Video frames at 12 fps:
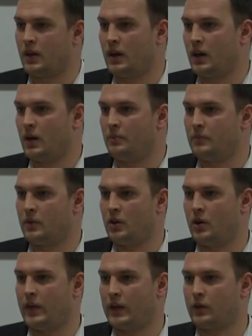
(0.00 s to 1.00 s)
Um, you
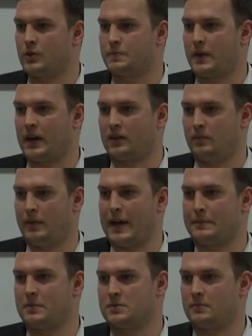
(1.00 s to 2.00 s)
know, that goes back to the
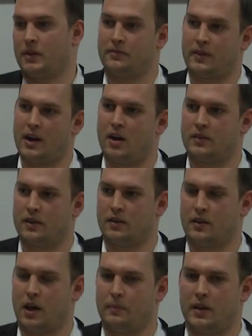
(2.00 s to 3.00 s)
baptism by fire
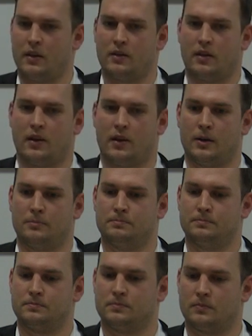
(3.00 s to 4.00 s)
comment.
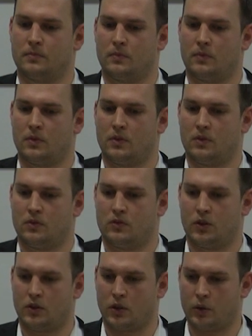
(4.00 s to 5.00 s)
Um,
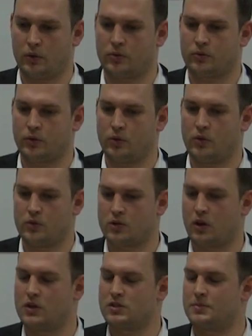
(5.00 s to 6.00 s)
to go through those
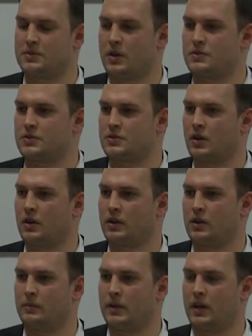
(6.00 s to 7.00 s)
hardships I was just
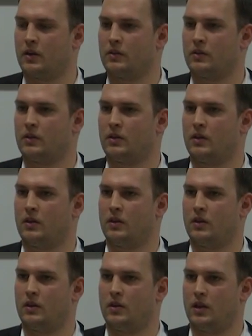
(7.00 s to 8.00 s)
talking about,
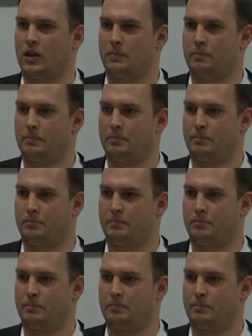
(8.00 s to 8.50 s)
it